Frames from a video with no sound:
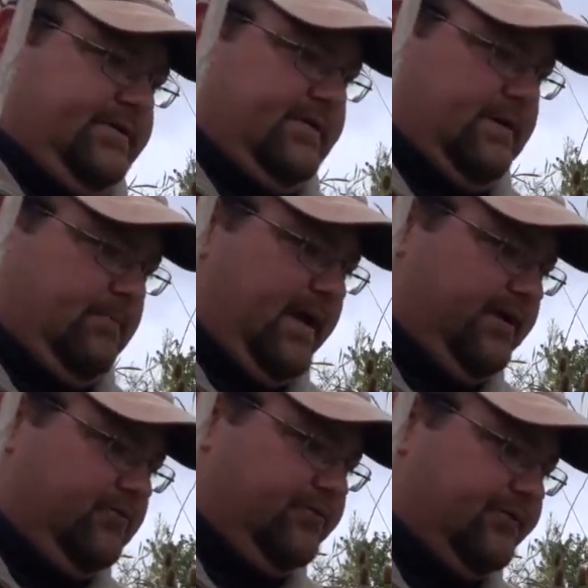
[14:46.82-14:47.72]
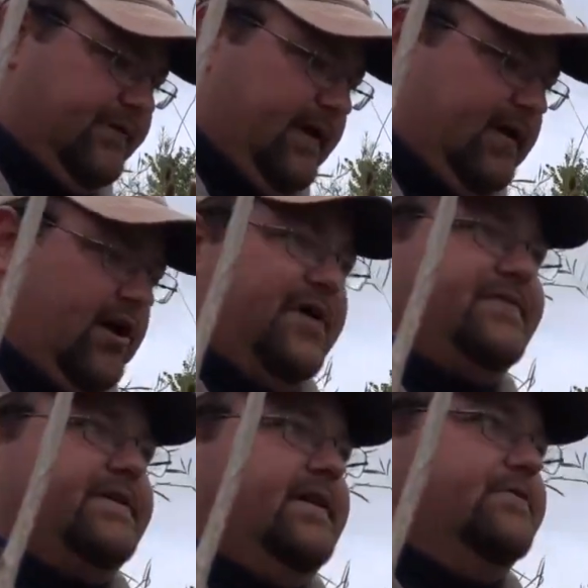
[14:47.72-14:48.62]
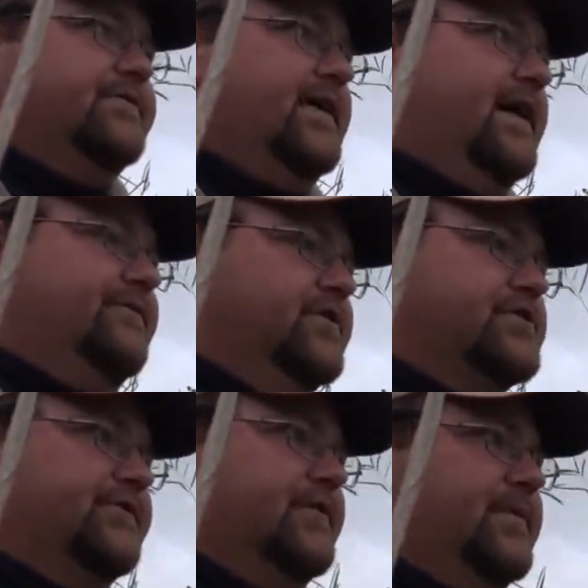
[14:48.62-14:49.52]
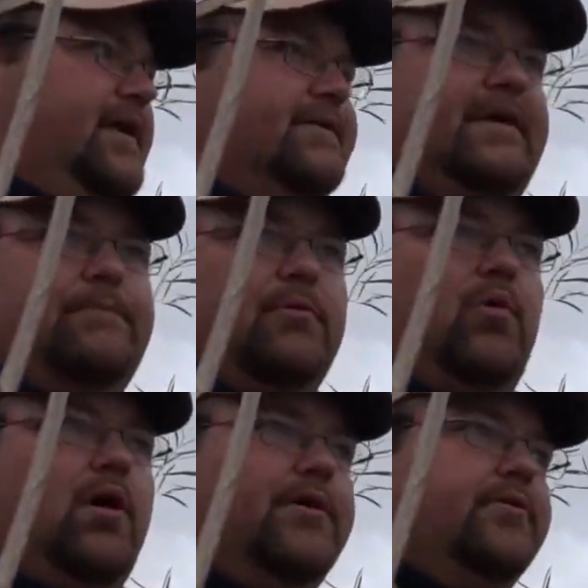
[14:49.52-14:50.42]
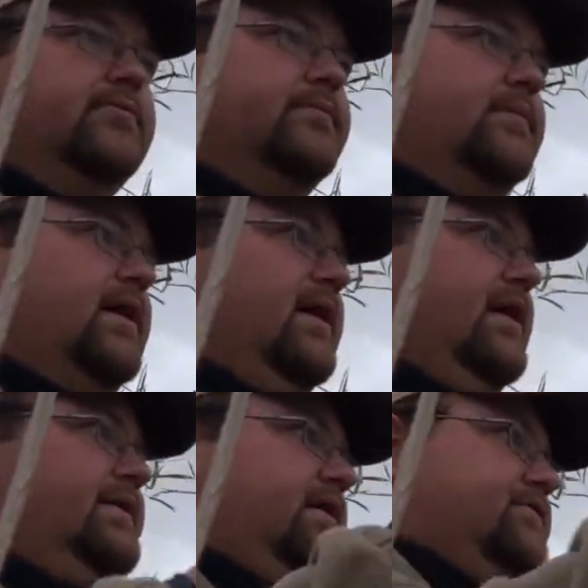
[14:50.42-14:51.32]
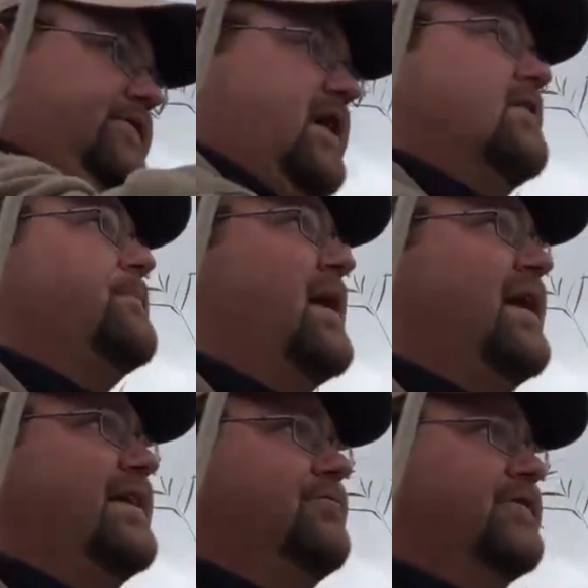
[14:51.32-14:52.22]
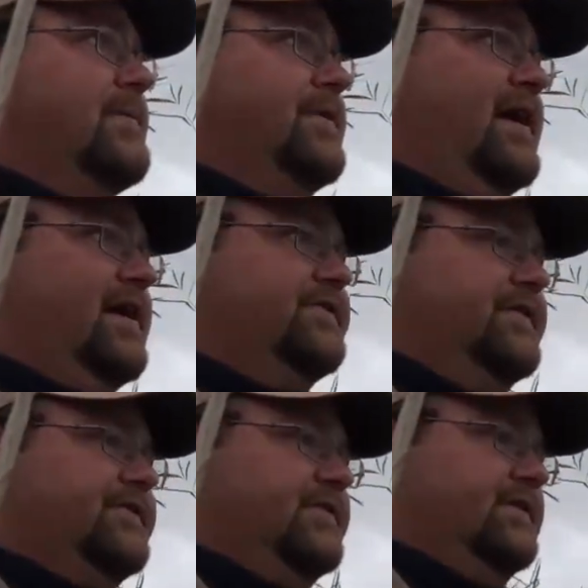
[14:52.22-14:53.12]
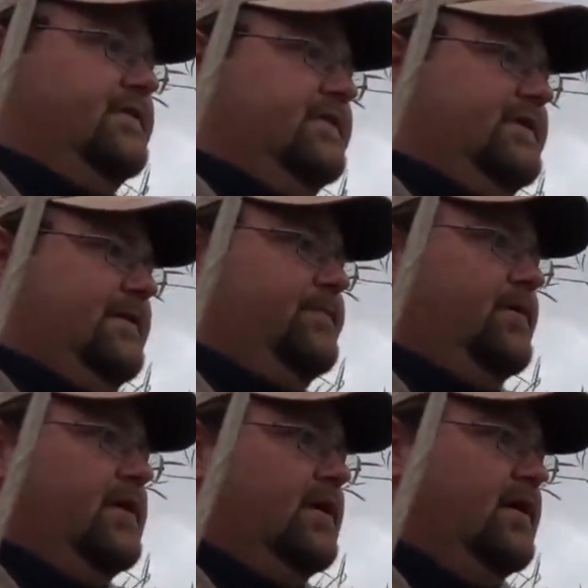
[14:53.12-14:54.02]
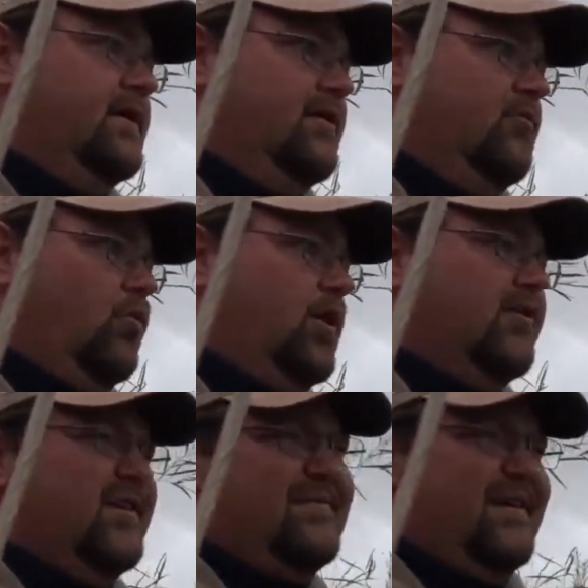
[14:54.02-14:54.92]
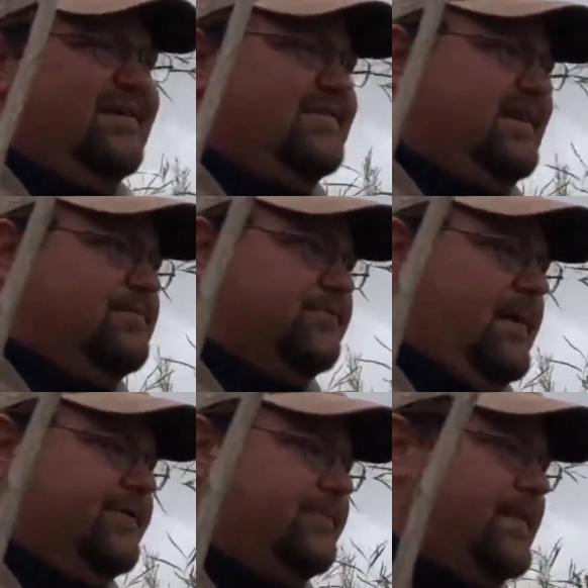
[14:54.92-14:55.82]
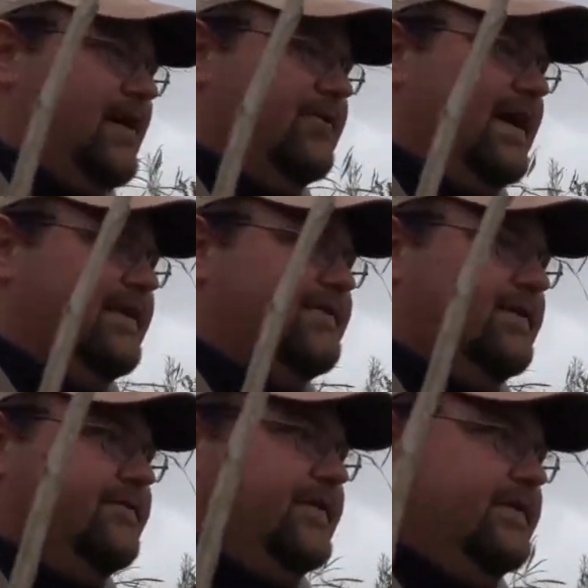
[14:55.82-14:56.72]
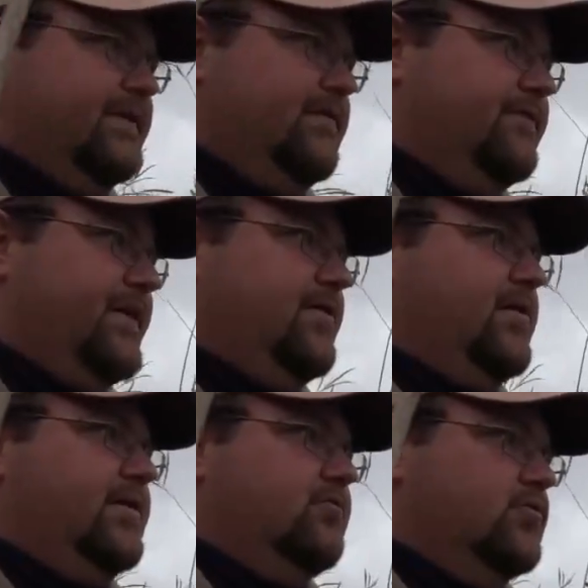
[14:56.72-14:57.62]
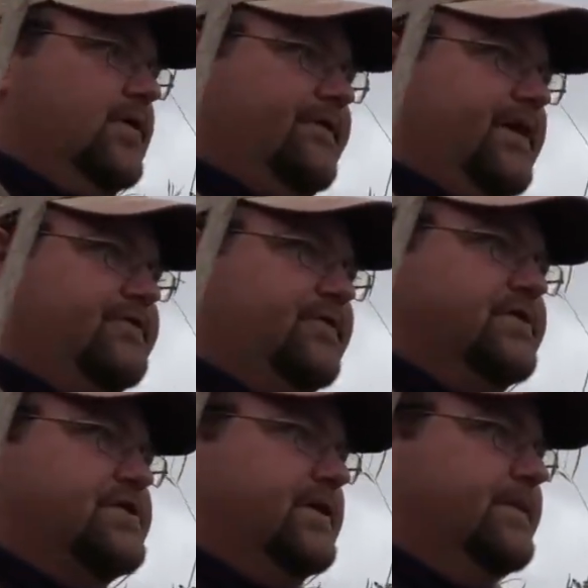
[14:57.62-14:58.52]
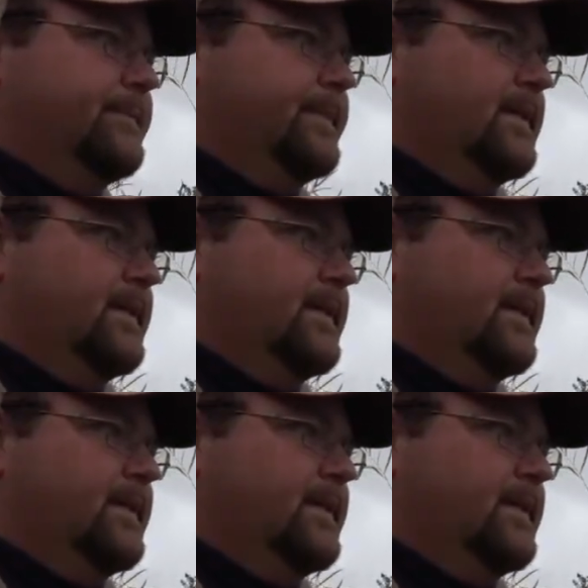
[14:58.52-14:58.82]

And Mike was off on the other side fishing some of that deeper water. On the other side of the pond, he was able to access the deep water. Deepest spot's about 9-10 feet that we found out here when we've ice fished it.